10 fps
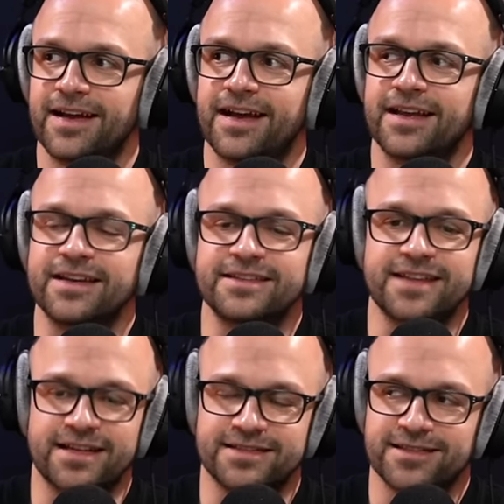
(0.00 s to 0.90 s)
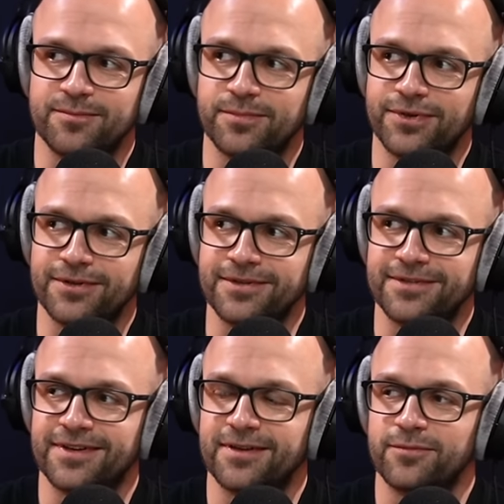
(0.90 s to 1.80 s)
And it's dead simple,
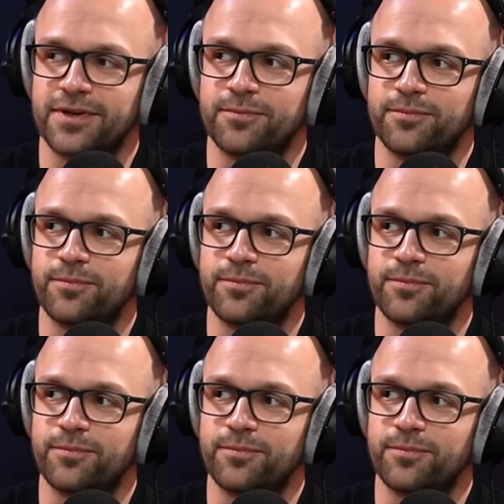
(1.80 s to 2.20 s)
and we